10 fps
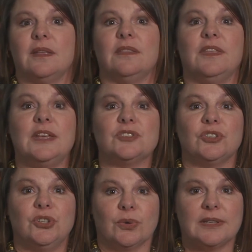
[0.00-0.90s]
These are
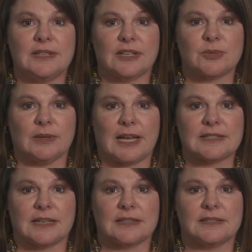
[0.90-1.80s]
your intangible
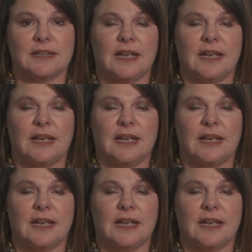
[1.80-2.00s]
assets,